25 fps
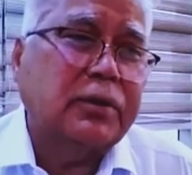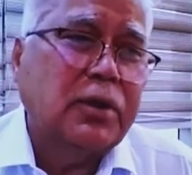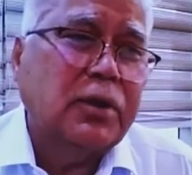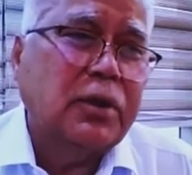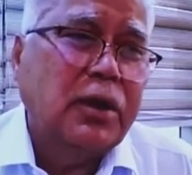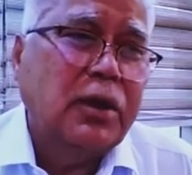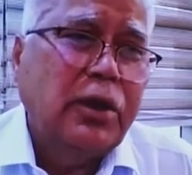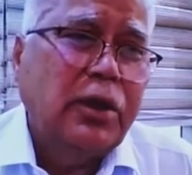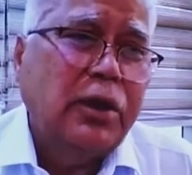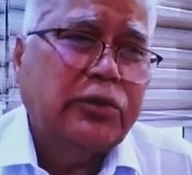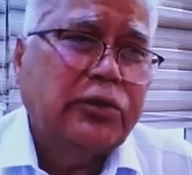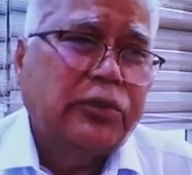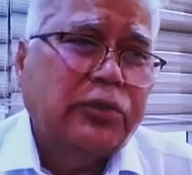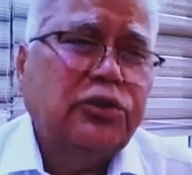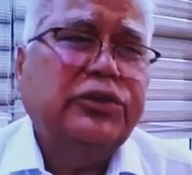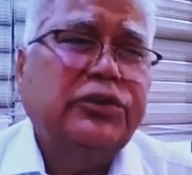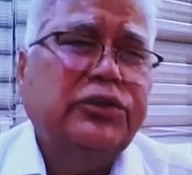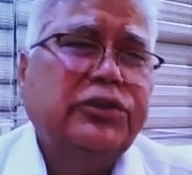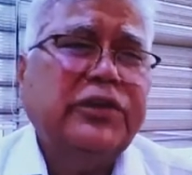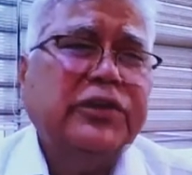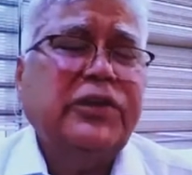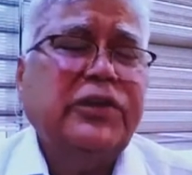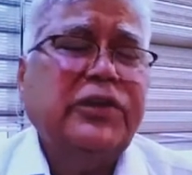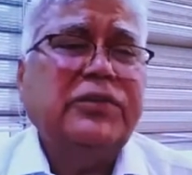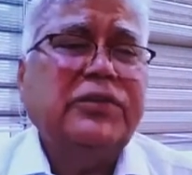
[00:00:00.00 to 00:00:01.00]
So
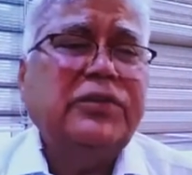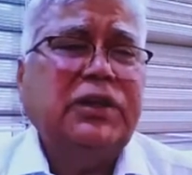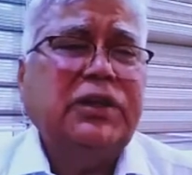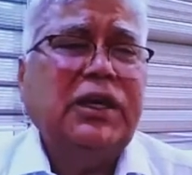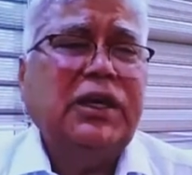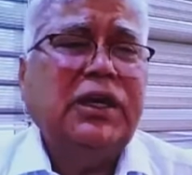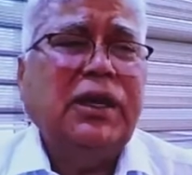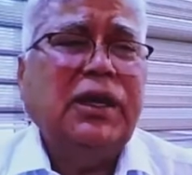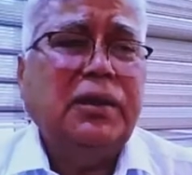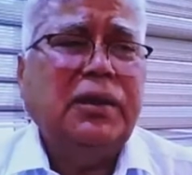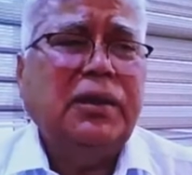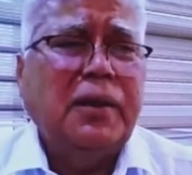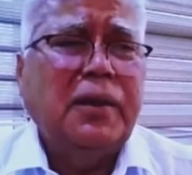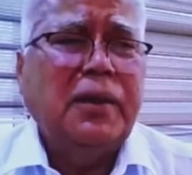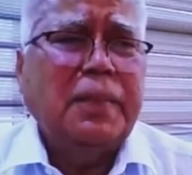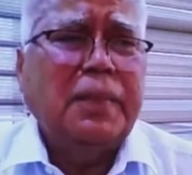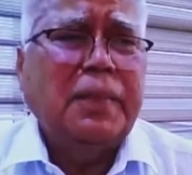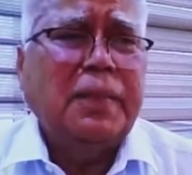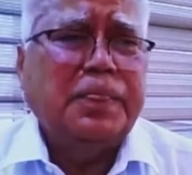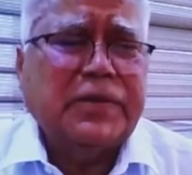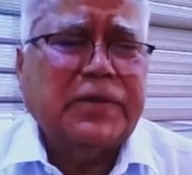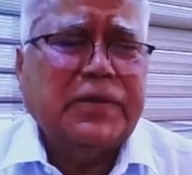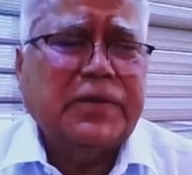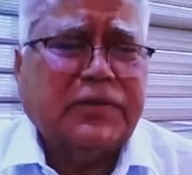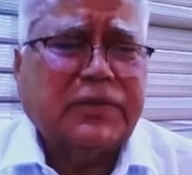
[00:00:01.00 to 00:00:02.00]
this is the
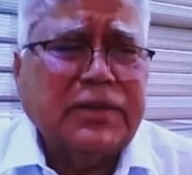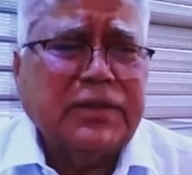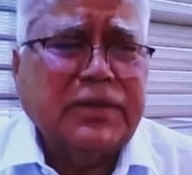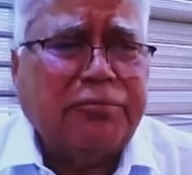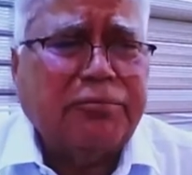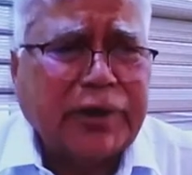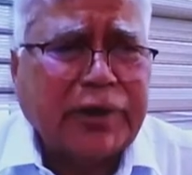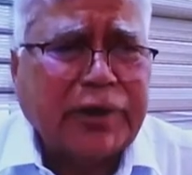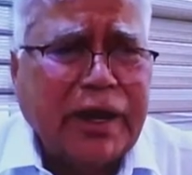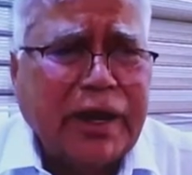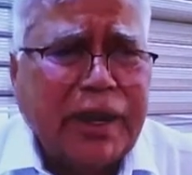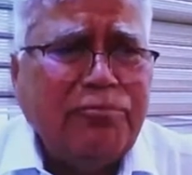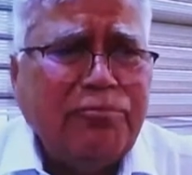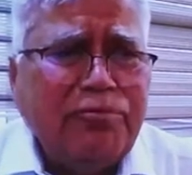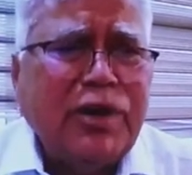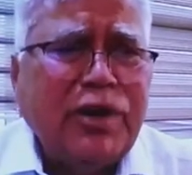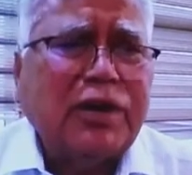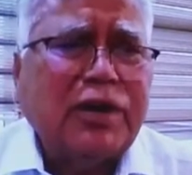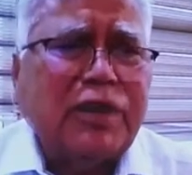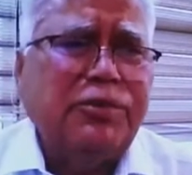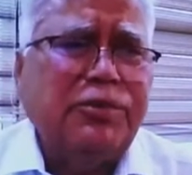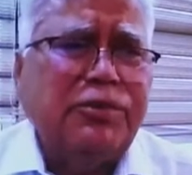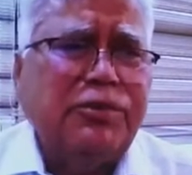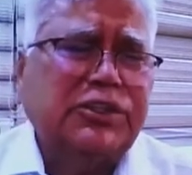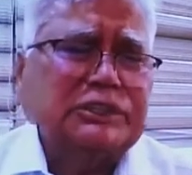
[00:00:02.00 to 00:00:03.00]
this is the framework
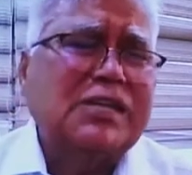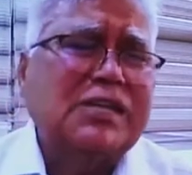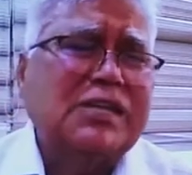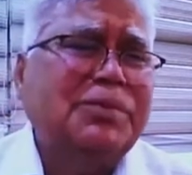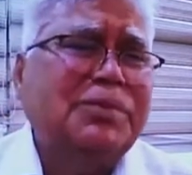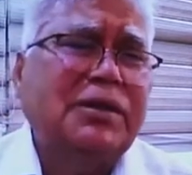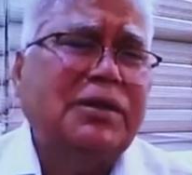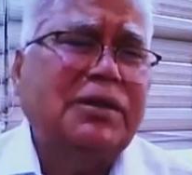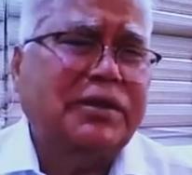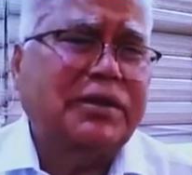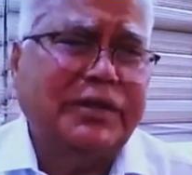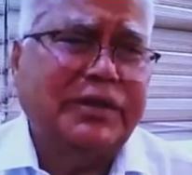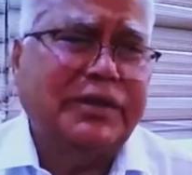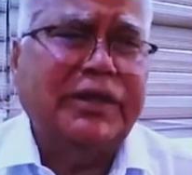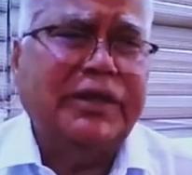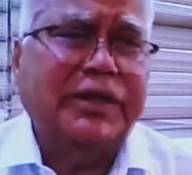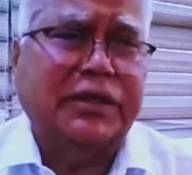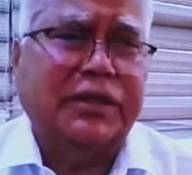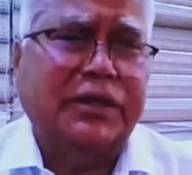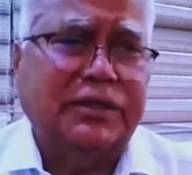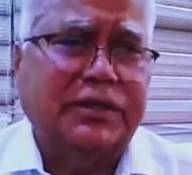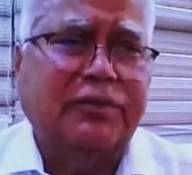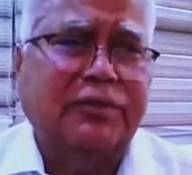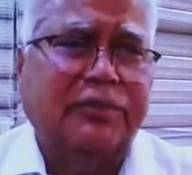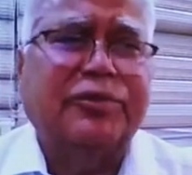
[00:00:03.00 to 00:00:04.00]
which has been created.
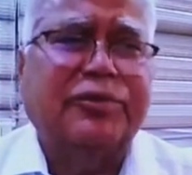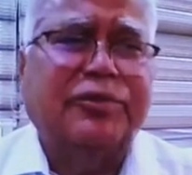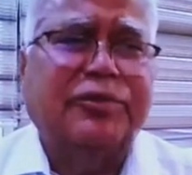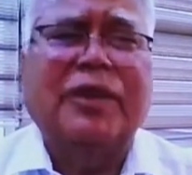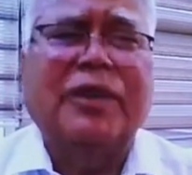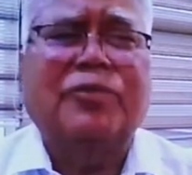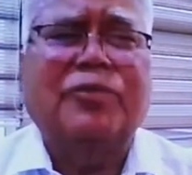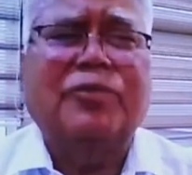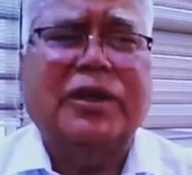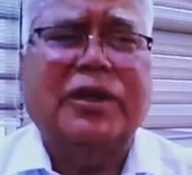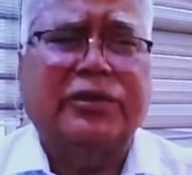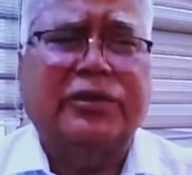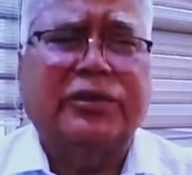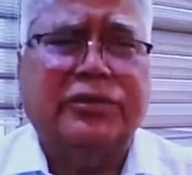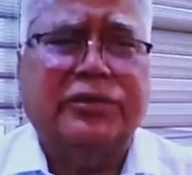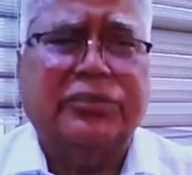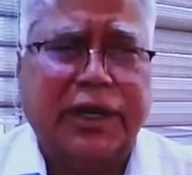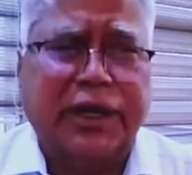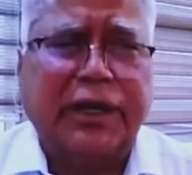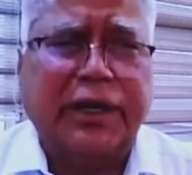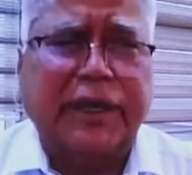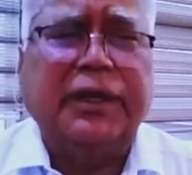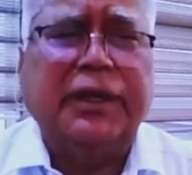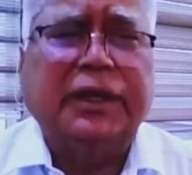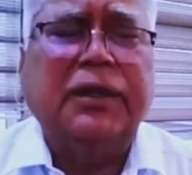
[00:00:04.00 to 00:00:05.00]
The framework is
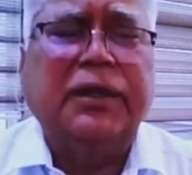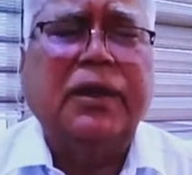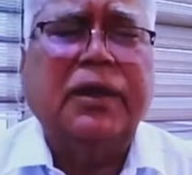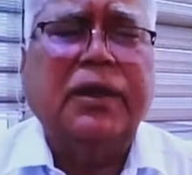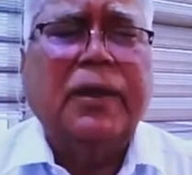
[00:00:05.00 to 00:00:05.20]
ready.